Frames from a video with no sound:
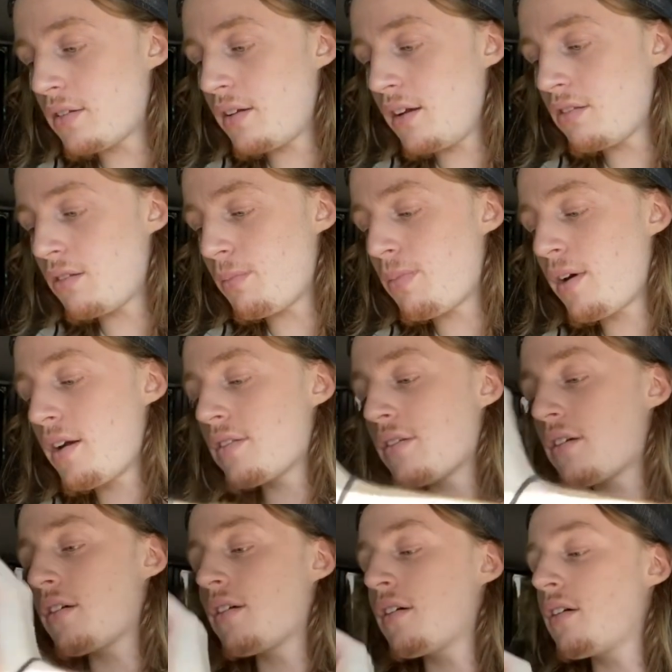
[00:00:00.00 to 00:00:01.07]
That is
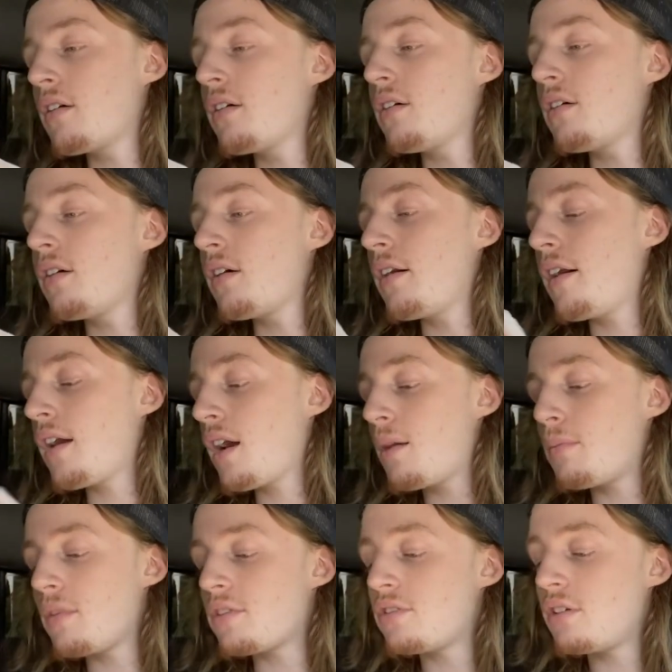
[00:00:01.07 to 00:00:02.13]
surprising. I
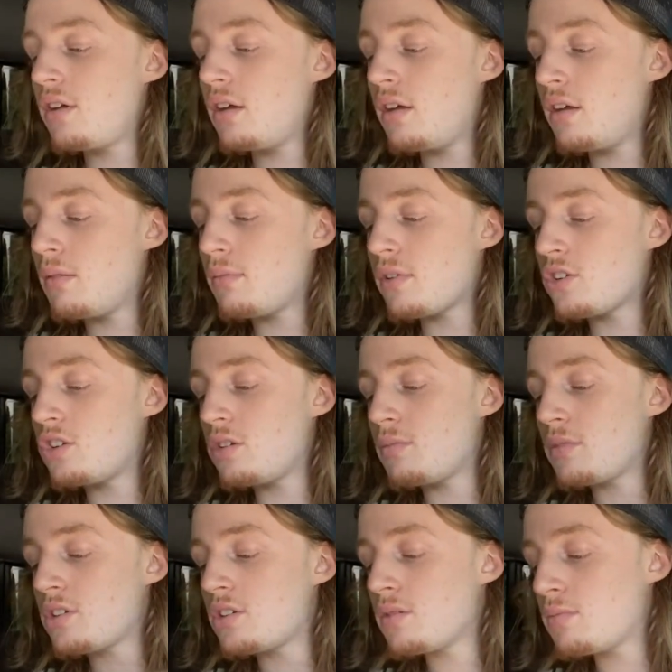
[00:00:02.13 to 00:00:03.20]
got my sheet, my
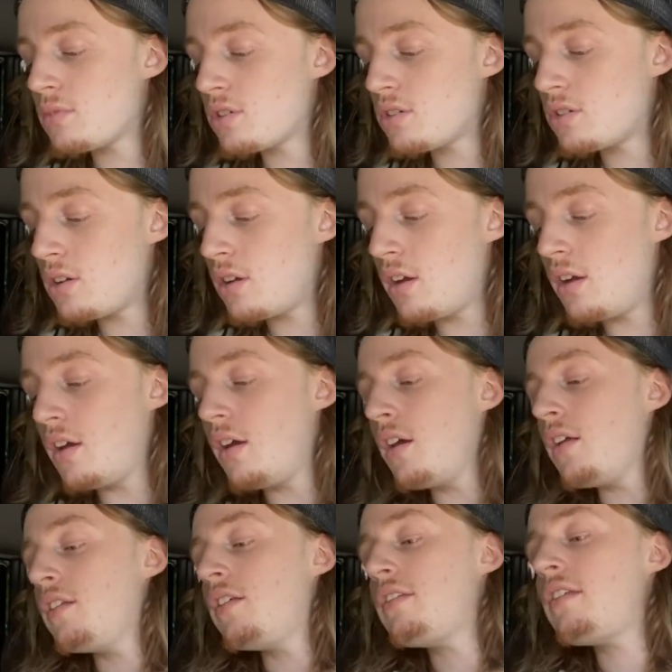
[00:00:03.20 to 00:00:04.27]
my
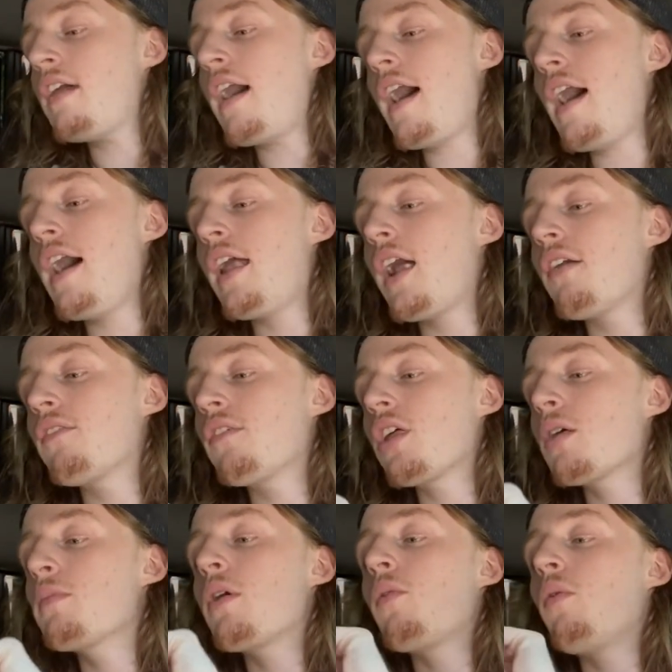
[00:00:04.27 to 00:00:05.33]
my This is the hat I've
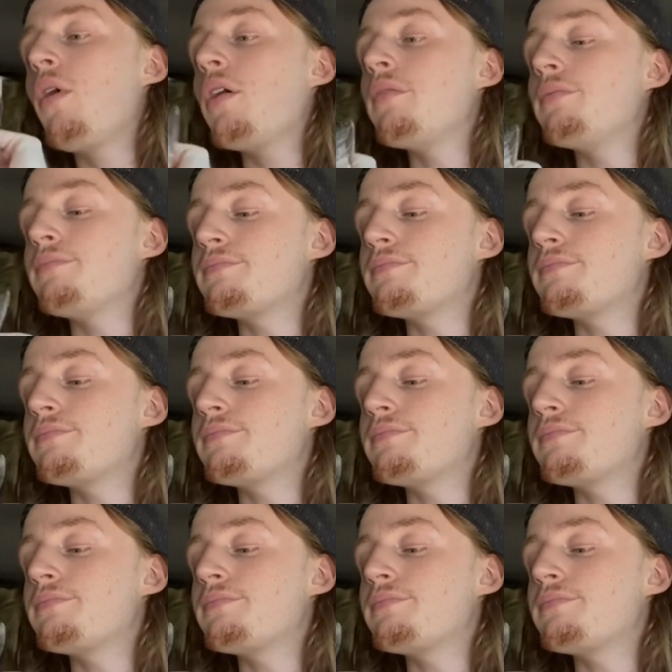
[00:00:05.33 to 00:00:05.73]
really been wanting.